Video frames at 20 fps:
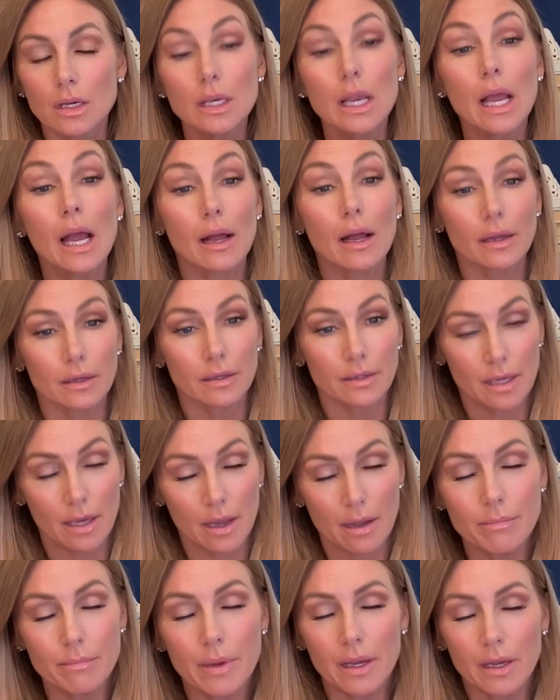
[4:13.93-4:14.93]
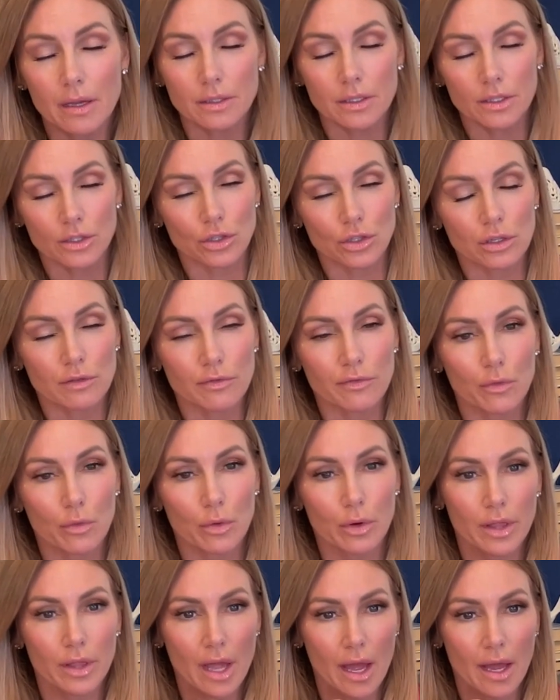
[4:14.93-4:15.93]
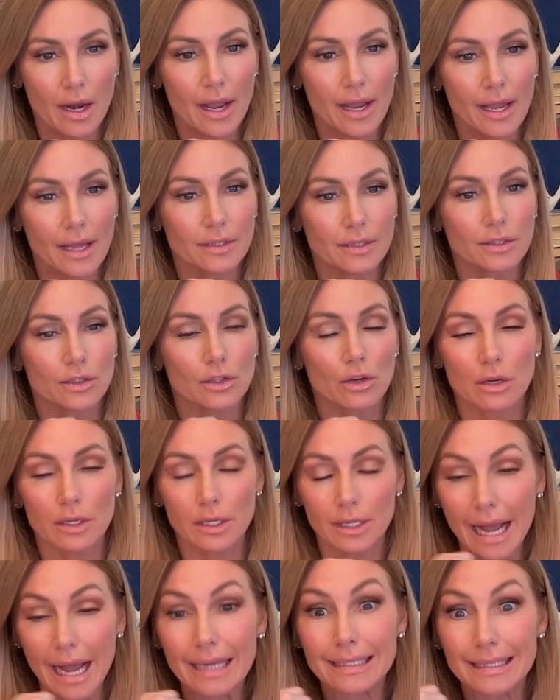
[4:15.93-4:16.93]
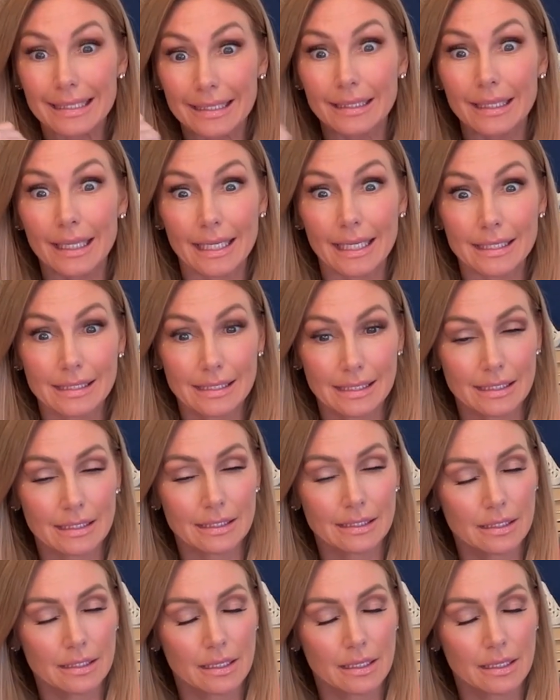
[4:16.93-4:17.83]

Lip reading: Yeah. Yep. I auditioned for that. I had started acting classes.